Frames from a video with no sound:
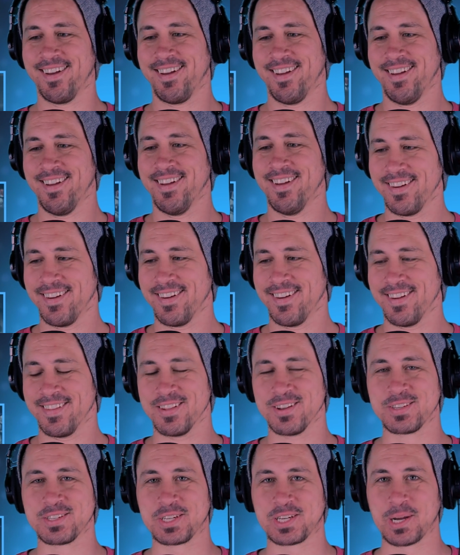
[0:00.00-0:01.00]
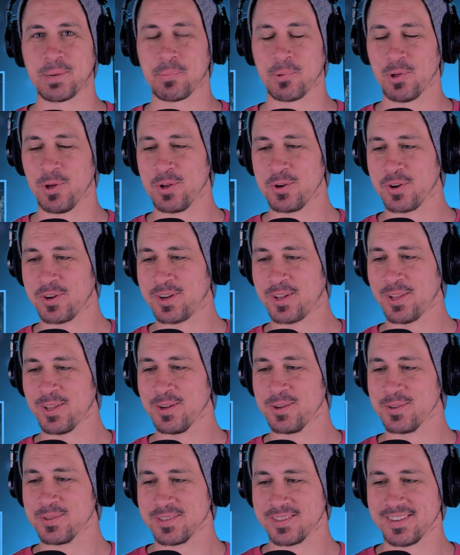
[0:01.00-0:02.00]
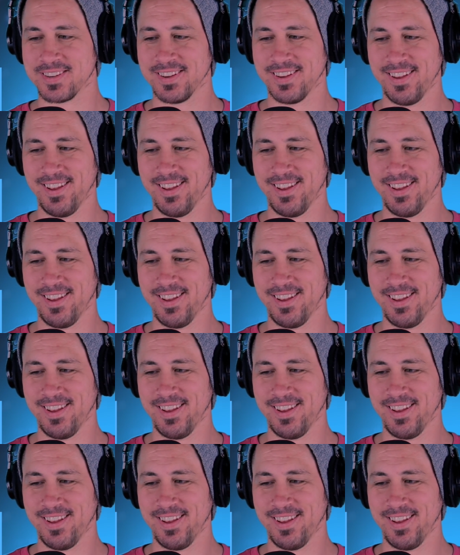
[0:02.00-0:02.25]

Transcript: And there's a couple hundred clones.